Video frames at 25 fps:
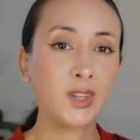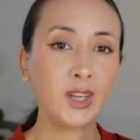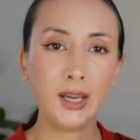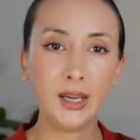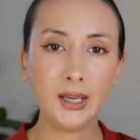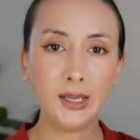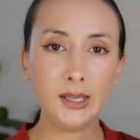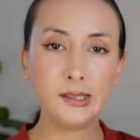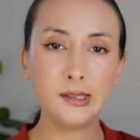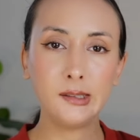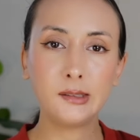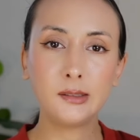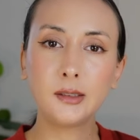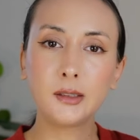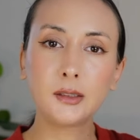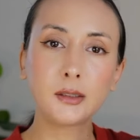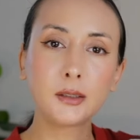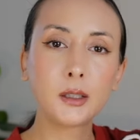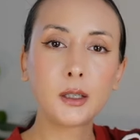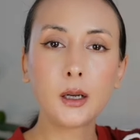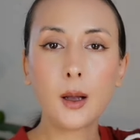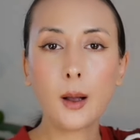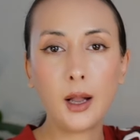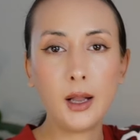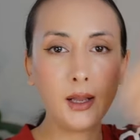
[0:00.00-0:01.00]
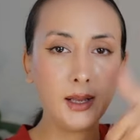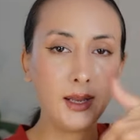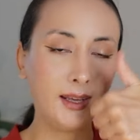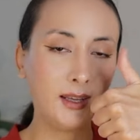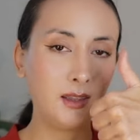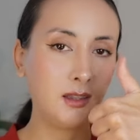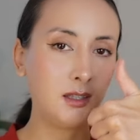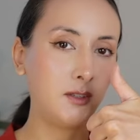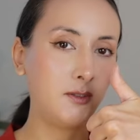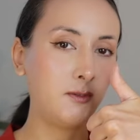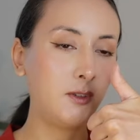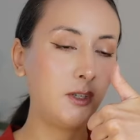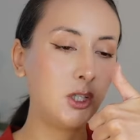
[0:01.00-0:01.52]
And like
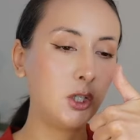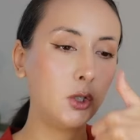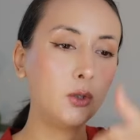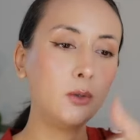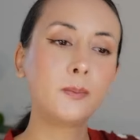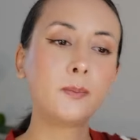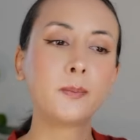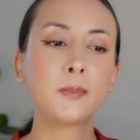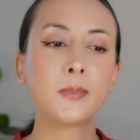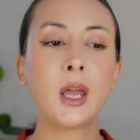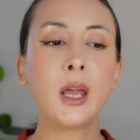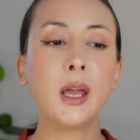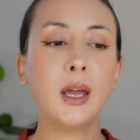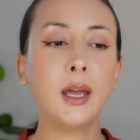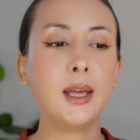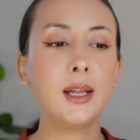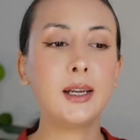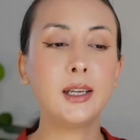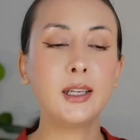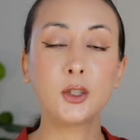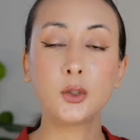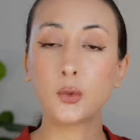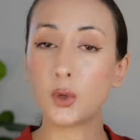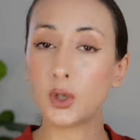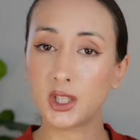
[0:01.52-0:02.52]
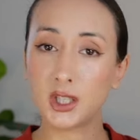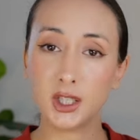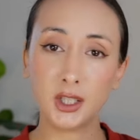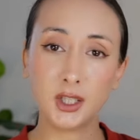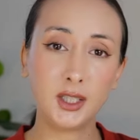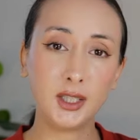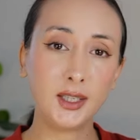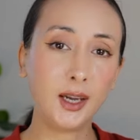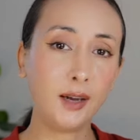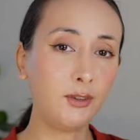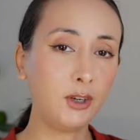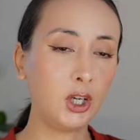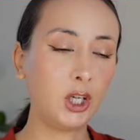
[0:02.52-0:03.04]
this video, and let's watch this
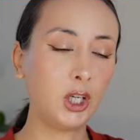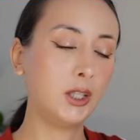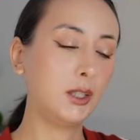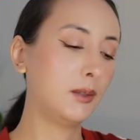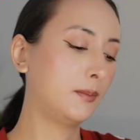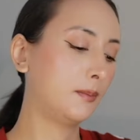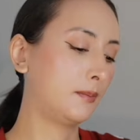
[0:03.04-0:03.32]
together.